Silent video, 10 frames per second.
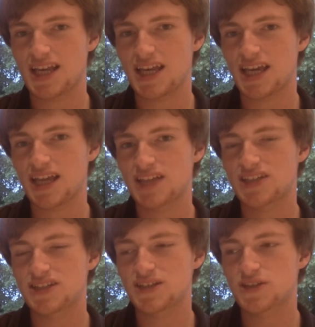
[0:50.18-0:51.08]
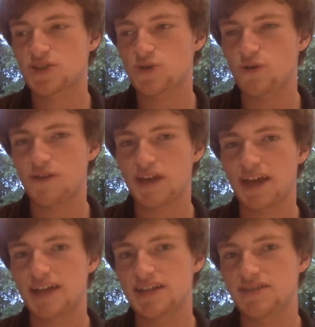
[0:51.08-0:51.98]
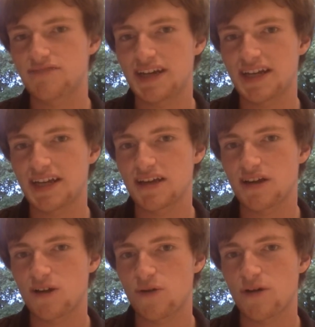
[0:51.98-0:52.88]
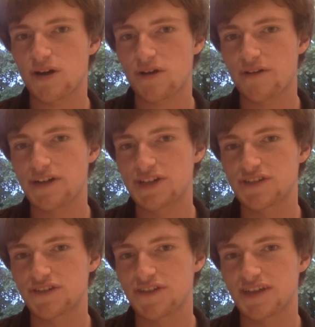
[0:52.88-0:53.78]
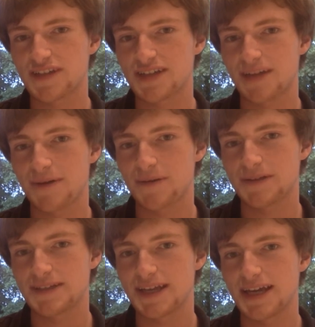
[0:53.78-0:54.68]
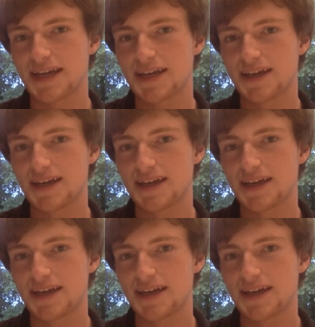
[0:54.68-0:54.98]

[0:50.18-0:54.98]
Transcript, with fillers: it's sort of akin to reading A Clockwork Orange the first time, I would say,